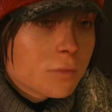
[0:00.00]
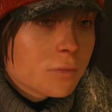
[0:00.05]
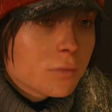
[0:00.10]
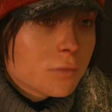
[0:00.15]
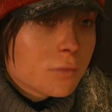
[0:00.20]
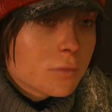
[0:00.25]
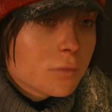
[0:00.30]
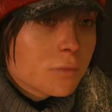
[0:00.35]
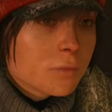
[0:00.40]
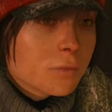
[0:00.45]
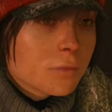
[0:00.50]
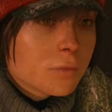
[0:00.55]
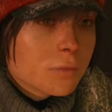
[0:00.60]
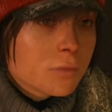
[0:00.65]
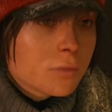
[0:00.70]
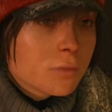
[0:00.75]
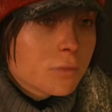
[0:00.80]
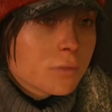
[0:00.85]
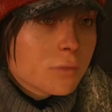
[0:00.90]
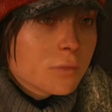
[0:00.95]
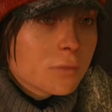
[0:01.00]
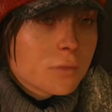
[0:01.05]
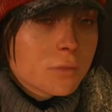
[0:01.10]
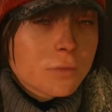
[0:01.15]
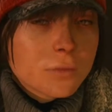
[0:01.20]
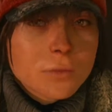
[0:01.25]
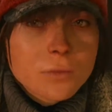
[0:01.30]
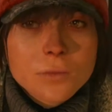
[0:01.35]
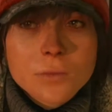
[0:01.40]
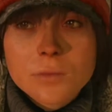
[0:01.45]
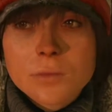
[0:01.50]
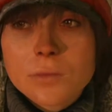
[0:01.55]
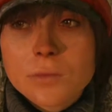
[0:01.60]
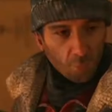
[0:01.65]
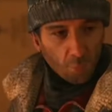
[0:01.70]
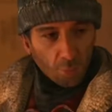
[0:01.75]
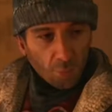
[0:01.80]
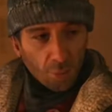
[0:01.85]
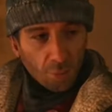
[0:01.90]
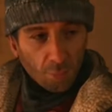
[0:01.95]
Parents?
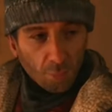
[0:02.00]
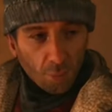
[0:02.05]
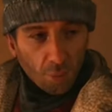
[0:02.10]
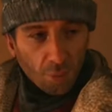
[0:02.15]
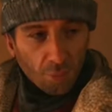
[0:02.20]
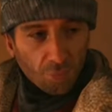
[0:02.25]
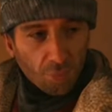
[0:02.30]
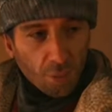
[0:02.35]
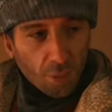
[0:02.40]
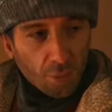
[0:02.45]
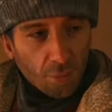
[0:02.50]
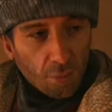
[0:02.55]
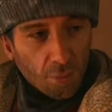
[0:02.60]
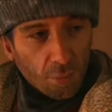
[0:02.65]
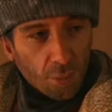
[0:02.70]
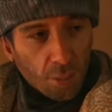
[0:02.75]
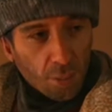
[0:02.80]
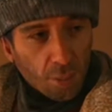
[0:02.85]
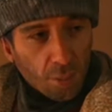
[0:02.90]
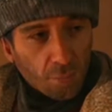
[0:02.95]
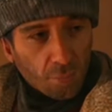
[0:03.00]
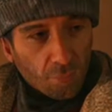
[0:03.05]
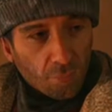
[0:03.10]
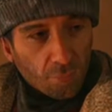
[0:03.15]
Crazy boyfriend something um, like